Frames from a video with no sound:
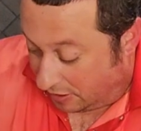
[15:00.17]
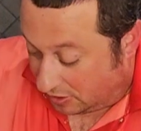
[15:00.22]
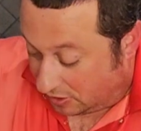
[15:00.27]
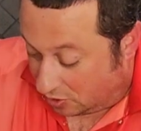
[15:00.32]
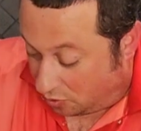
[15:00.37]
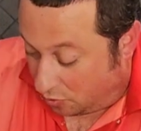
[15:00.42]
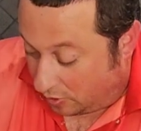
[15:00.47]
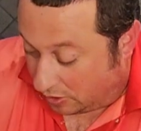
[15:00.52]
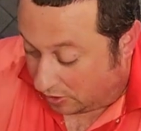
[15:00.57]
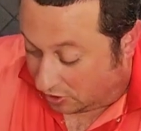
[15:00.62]
a
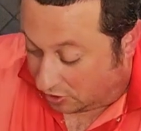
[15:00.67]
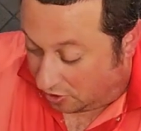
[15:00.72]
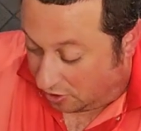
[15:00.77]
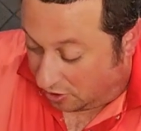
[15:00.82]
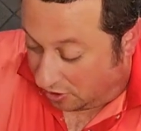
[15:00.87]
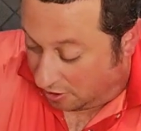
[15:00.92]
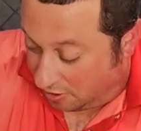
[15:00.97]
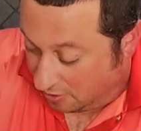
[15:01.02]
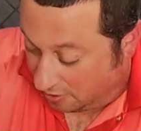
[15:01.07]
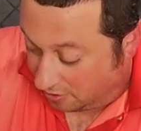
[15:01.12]
quick
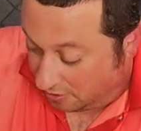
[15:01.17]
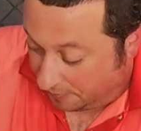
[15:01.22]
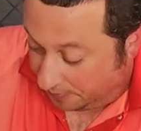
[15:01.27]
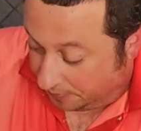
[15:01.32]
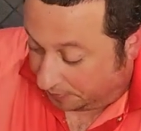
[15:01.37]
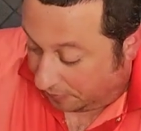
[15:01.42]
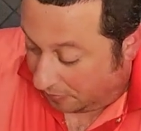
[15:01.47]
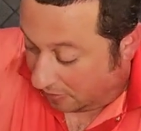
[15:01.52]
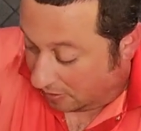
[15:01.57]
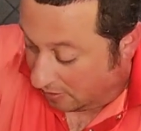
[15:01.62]
stir,
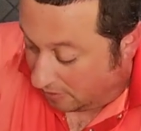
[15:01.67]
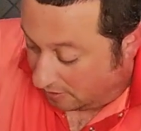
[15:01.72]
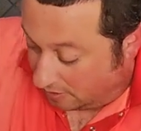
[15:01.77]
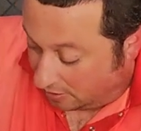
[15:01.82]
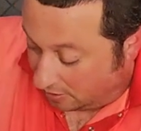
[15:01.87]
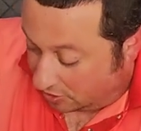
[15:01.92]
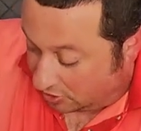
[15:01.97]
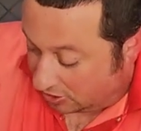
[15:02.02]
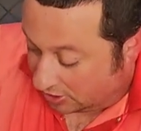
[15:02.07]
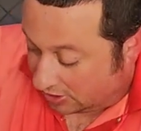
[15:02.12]

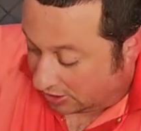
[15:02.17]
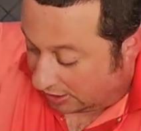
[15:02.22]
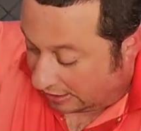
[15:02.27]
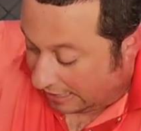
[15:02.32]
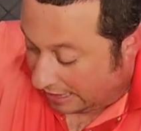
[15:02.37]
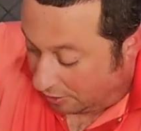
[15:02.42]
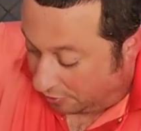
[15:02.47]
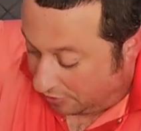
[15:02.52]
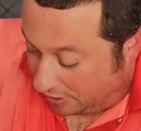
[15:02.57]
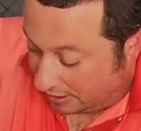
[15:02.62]
just
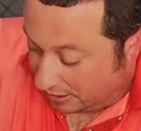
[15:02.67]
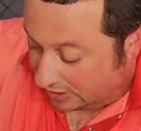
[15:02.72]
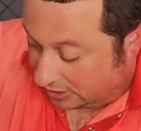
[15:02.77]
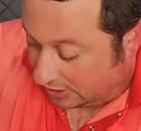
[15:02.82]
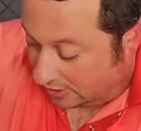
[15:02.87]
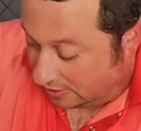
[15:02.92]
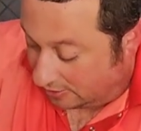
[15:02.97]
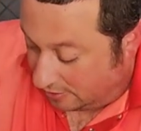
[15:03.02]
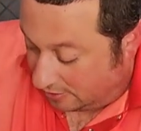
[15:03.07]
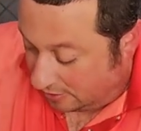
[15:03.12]
allow this
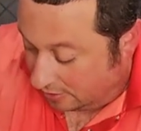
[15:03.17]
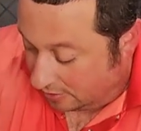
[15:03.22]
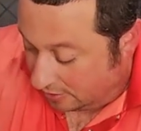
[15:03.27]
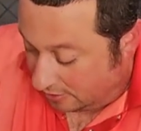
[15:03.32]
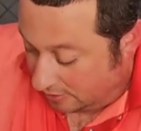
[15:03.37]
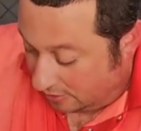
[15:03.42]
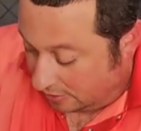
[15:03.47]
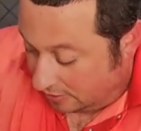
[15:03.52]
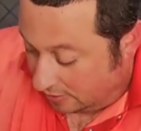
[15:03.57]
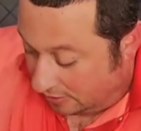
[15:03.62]

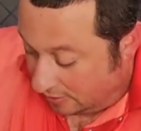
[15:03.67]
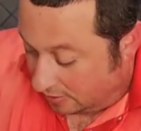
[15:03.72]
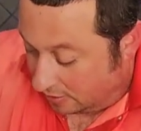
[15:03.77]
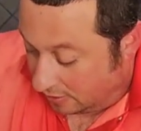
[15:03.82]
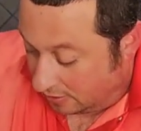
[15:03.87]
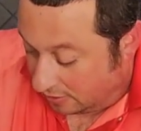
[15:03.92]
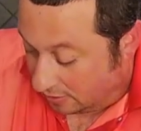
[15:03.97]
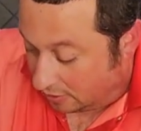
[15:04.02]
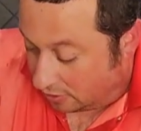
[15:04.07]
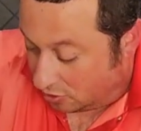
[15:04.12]

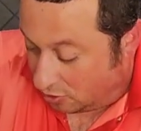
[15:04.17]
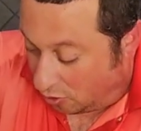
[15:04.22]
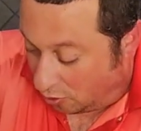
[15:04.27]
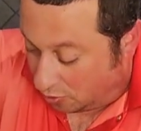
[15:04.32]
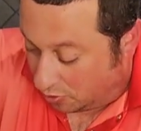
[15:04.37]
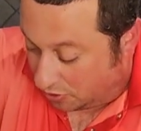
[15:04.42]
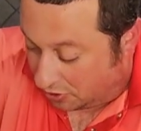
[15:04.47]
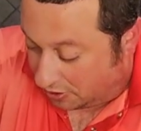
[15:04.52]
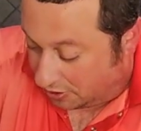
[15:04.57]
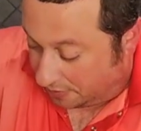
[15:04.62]
to
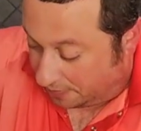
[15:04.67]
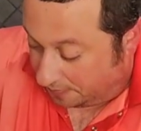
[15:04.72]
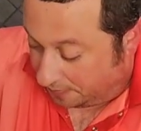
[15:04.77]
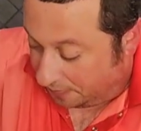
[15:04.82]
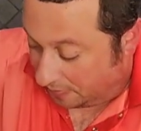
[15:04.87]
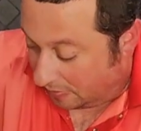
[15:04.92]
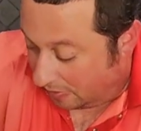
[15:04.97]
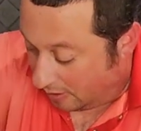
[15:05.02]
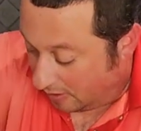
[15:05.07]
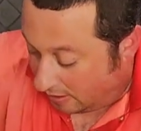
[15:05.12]
toast.
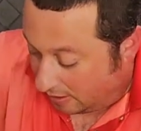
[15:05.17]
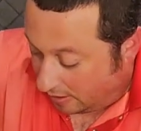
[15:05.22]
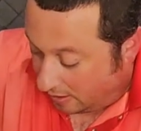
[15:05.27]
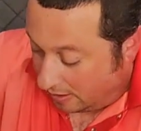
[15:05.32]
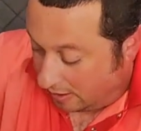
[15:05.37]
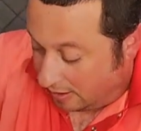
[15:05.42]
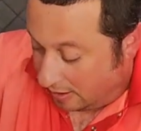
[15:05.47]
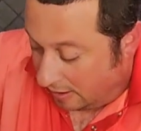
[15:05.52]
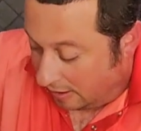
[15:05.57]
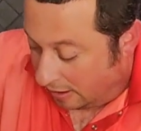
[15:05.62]

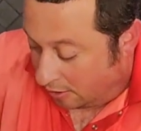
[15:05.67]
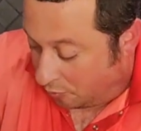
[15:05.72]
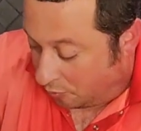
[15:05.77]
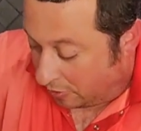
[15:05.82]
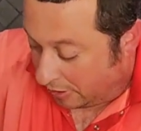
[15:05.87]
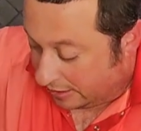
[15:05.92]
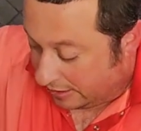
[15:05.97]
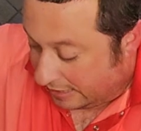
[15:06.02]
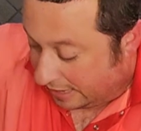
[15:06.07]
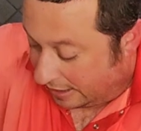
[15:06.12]
And what
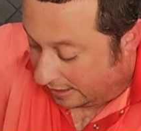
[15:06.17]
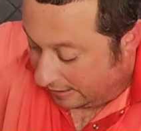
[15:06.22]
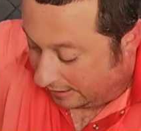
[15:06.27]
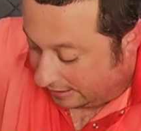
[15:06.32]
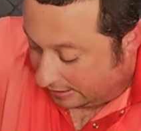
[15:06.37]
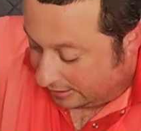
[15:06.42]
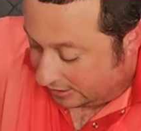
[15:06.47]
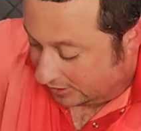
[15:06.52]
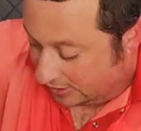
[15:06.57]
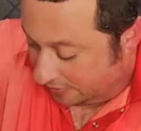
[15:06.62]

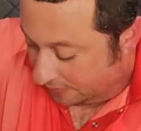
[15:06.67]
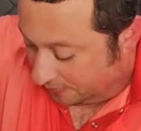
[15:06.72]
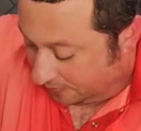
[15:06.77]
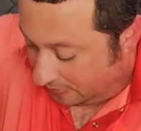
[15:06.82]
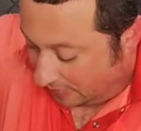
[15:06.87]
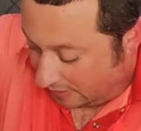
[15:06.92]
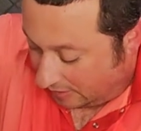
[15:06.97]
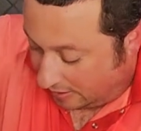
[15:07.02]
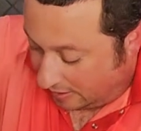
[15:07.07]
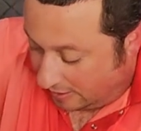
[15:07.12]
Italians
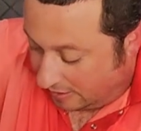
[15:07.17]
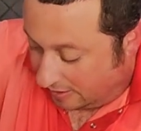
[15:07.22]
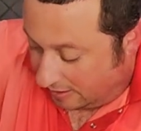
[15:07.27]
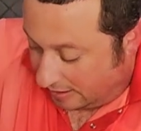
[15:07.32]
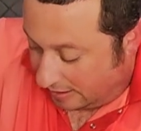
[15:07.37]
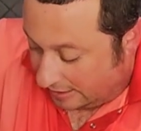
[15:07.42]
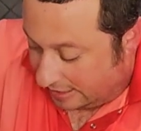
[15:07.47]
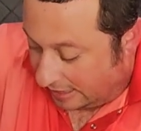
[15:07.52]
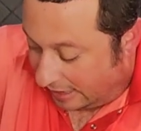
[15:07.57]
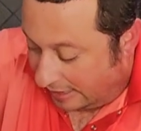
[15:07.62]

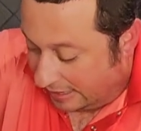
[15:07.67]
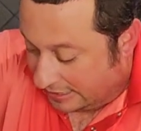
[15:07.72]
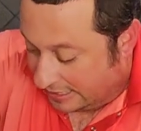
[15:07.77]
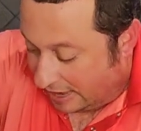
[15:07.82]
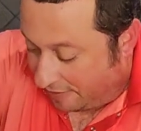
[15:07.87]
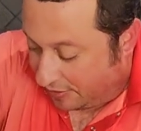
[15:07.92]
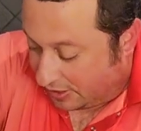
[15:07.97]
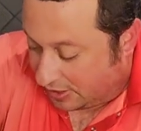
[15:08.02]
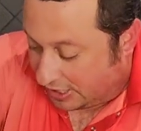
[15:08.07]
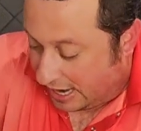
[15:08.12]
have
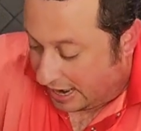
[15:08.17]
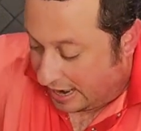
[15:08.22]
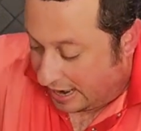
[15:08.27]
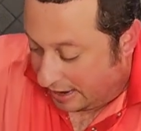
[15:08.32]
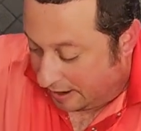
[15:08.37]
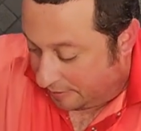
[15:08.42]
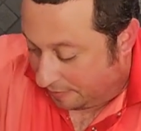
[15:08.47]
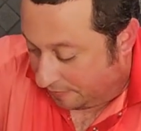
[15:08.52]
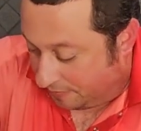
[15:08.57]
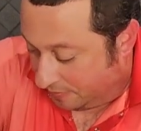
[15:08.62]
a
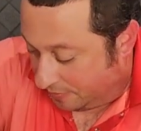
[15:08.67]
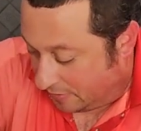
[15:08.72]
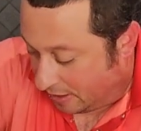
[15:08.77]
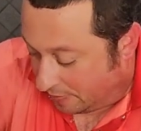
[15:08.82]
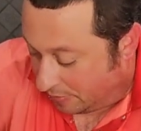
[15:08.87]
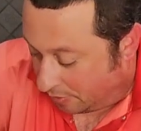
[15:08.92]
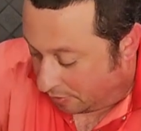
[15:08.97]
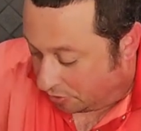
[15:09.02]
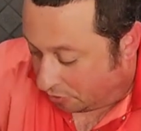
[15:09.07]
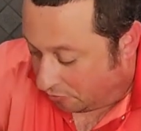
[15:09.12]
saying
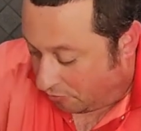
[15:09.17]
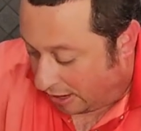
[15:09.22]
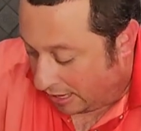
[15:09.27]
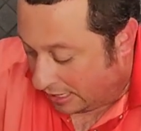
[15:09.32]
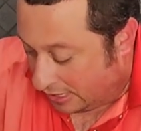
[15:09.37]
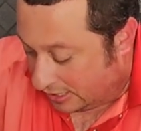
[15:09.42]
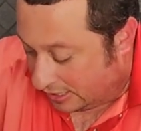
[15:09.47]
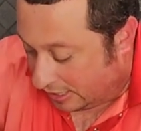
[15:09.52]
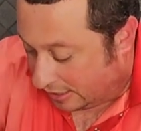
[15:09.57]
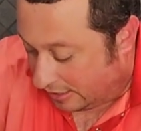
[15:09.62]
about the rice
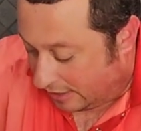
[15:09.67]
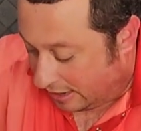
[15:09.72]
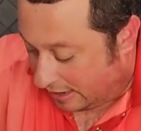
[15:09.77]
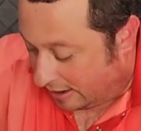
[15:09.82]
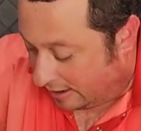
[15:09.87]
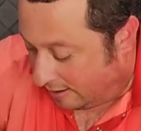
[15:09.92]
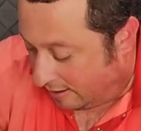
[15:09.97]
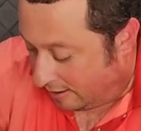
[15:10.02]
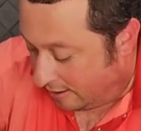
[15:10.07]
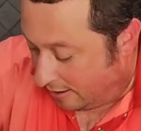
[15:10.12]
that
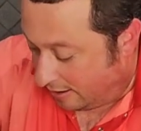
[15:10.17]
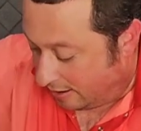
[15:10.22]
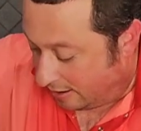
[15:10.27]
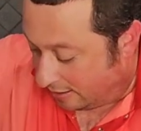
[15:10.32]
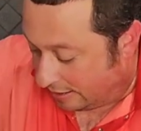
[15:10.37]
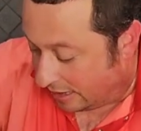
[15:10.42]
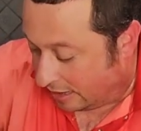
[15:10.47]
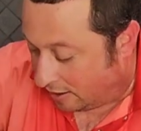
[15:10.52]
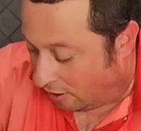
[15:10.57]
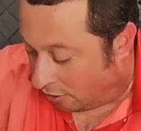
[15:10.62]
they
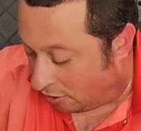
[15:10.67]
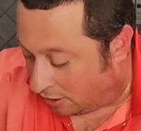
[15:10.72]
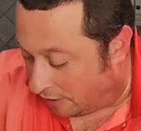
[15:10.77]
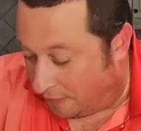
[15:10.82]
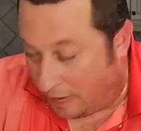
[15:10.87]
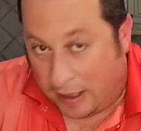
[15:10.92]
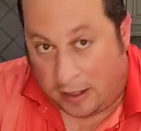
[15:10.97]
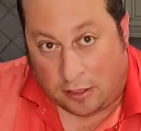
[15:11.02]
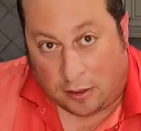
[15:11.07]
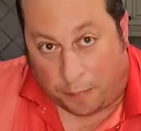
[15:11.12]

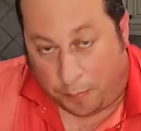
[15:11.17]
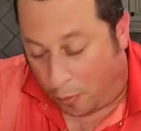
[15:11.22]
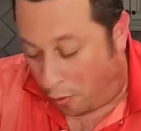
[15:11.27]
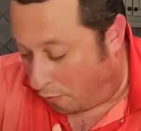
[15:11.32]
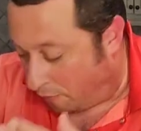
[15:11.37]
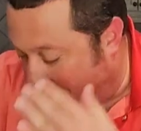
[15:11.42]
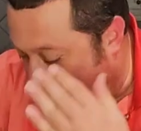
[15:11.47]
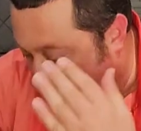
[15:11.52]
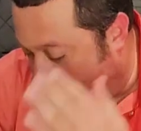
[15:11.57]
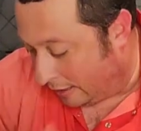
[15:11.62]
cultivate in the Po
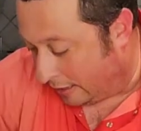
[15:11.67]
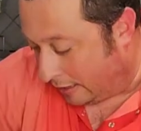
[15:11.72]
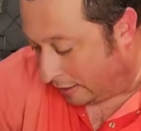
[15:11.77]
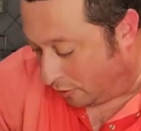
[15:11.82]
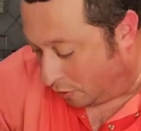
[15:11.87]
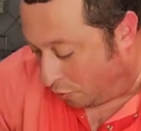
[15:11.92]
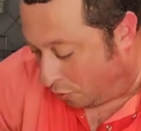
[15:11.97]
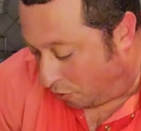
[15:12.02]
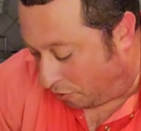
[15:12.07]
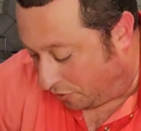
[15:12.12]
Valley in the
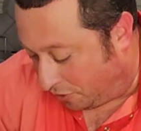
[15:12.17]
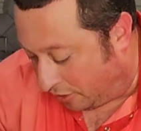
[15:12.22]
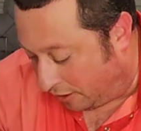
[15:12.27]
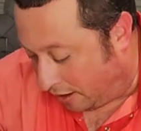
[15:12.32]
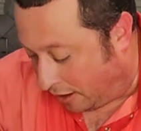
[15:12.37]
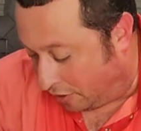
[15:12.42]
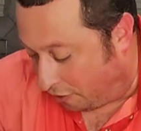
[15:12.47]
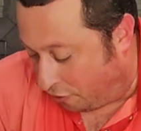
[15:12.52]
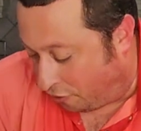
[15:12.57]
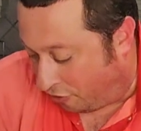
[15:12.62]
north of the
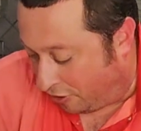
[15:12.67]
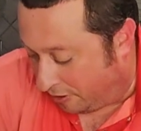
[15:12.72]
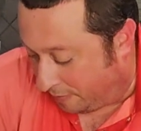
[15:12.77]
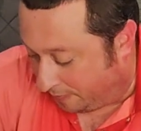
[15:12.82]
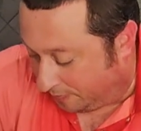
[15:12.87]
country.